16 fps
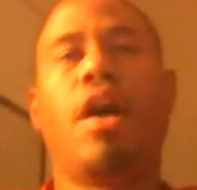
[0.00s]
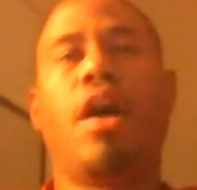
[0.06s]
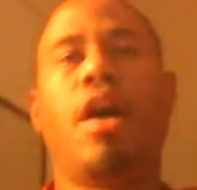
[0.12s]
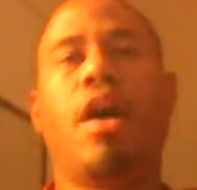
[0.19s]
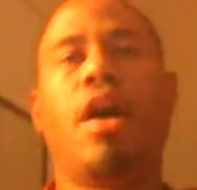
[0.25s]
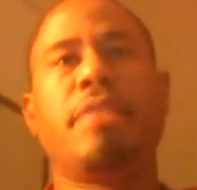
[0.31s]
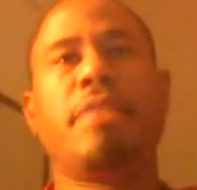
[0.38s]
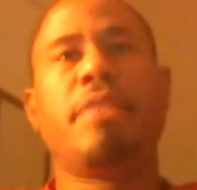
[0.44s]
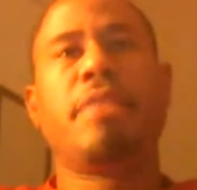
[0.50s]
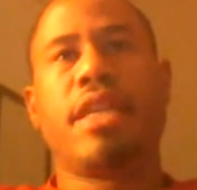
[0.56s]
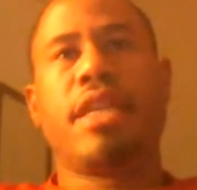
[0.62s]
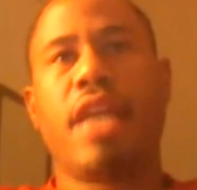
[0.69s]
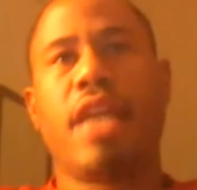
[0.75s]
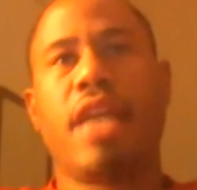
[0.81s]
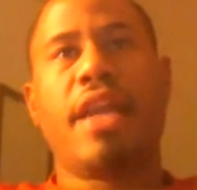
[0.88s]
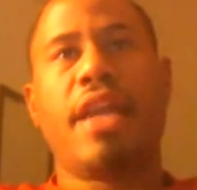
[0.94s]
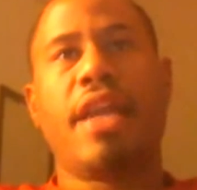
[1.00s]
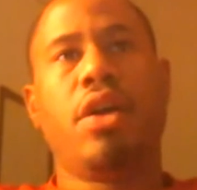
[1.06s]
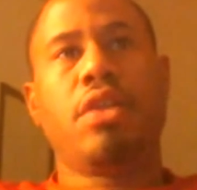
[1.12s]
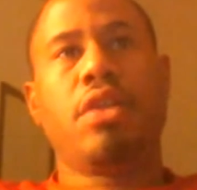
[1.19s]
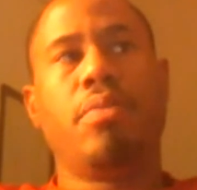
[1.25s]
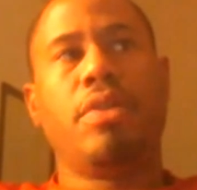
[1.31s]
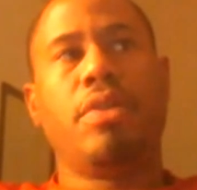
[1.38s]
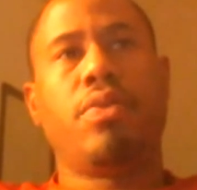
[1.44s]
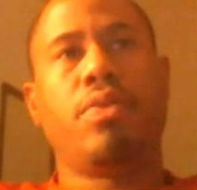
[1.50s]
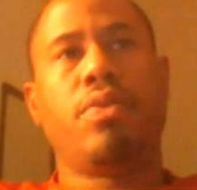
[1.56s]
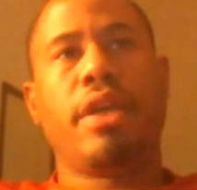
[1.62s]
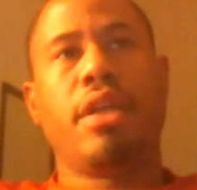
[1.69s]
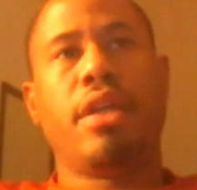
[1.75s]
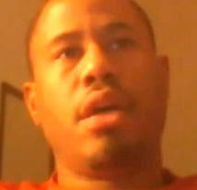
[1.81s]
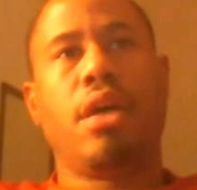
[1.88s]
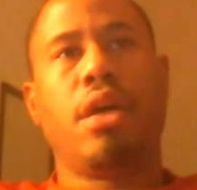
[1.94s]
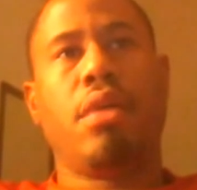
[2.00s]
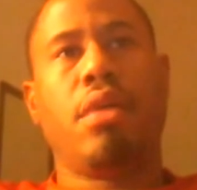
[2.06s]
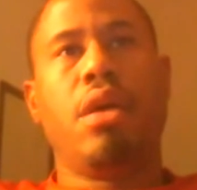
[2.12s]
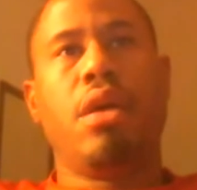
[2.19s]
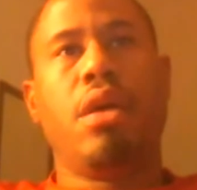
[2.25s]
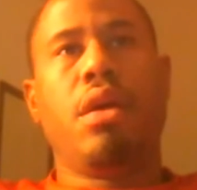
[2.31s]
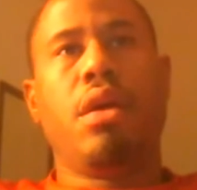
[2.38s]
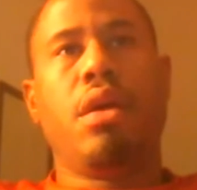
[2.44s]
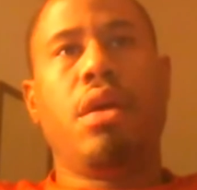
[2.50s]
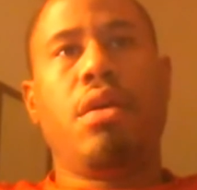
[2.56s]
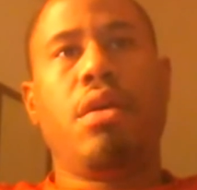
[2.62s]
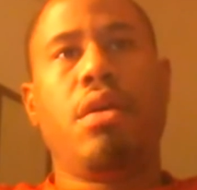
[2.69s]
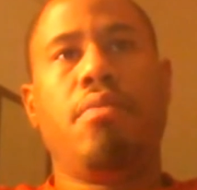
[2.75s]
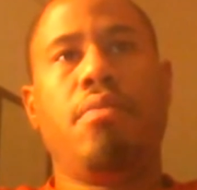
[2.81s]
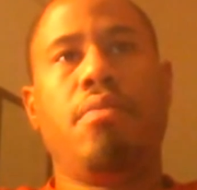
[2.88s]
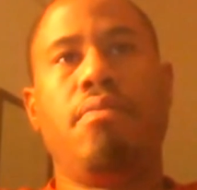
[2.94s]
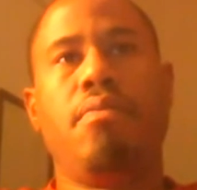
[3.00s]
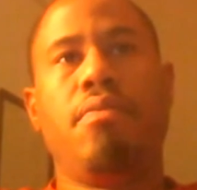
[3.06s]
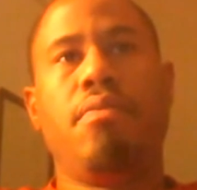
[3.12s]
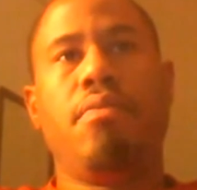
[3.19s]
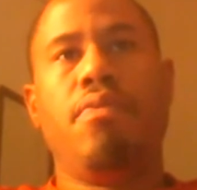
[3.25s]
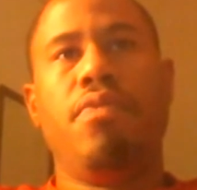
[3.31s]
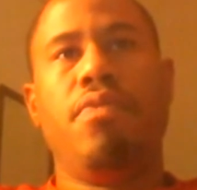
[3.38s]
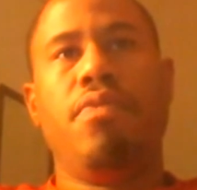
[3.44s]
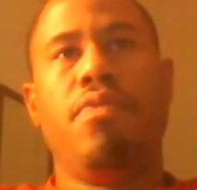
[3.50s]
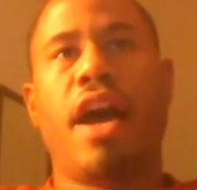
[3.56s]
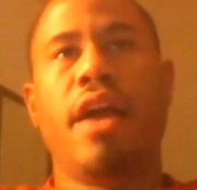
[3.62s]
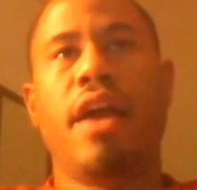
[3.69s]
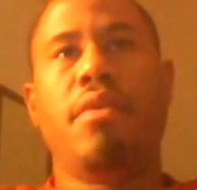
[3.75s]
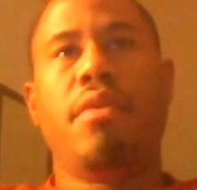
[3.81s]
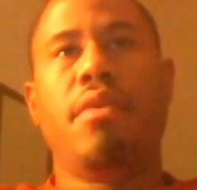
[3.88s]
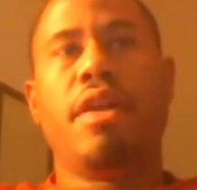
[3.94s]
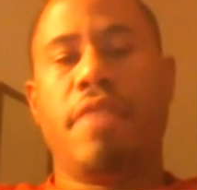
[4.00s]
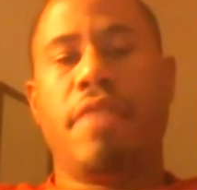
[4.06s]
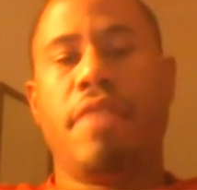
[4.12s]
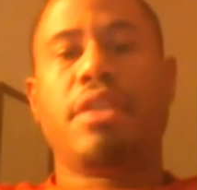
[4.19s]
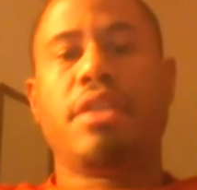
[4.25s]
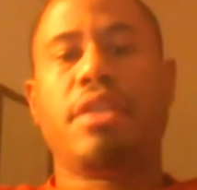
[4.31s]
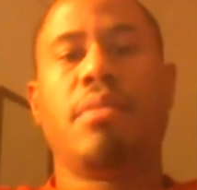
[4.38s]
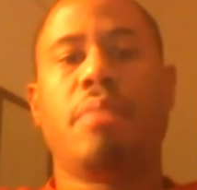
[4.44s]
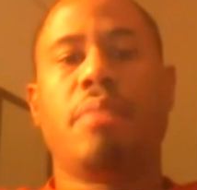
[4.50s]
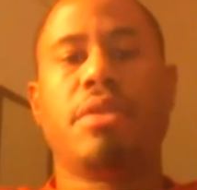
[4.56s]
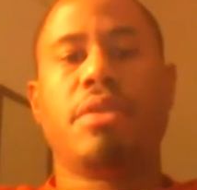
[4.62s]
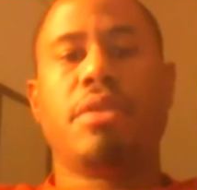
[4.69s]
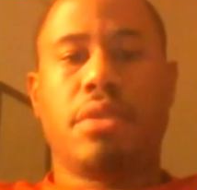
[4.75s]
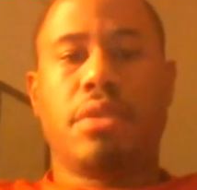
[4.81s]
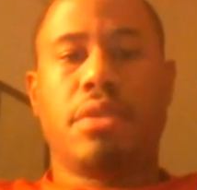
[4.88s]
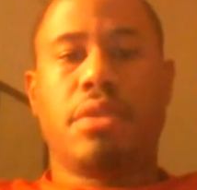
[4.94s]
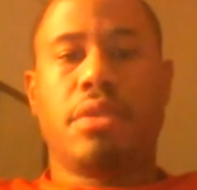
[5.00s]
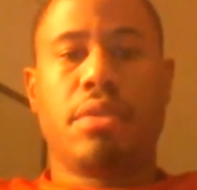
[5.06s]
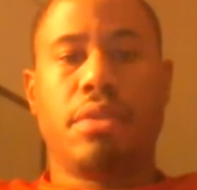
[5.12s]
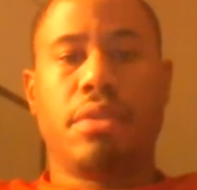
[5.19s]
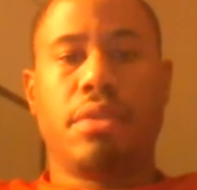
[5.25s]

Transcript: I would say between that and also between not investing in my business.